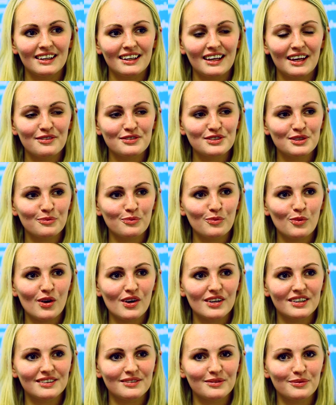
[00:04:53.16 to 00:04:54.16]
If
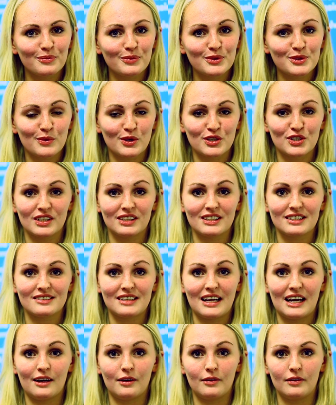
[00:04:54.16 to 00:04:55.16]
someone was watching this
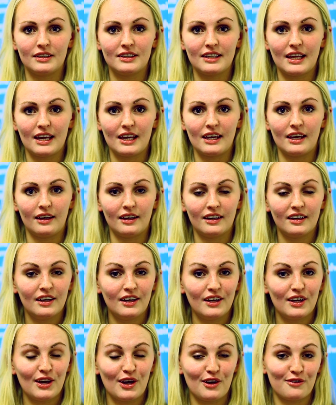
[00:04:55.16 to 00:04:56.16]
now and they
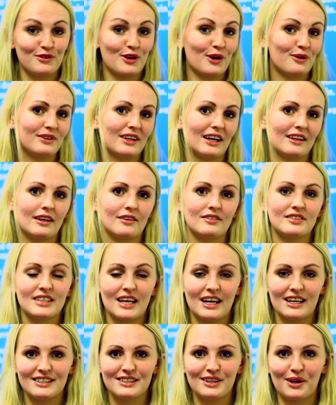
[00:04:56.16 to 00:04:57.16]
have known that they've
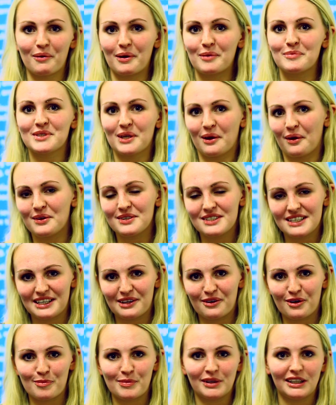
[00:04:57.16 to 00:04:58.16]
said, "Oh, I'm so OCD," or
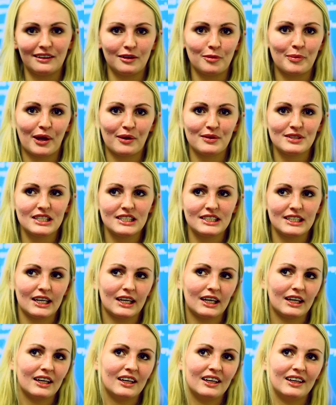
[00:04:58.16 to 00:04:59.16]
"I'm a little bit
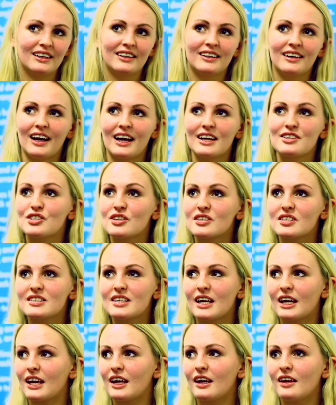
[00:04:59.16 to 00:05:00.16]
OCD," I'd just
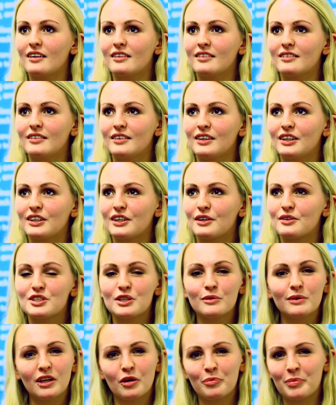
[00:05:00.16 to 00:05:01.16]
say, do a
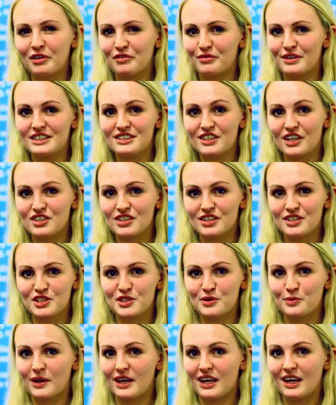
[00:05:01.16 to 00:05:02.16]
little bit of research
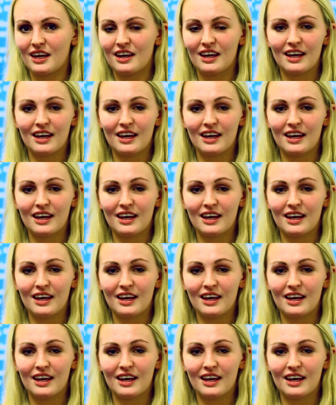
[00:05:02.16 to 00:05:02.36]
into it.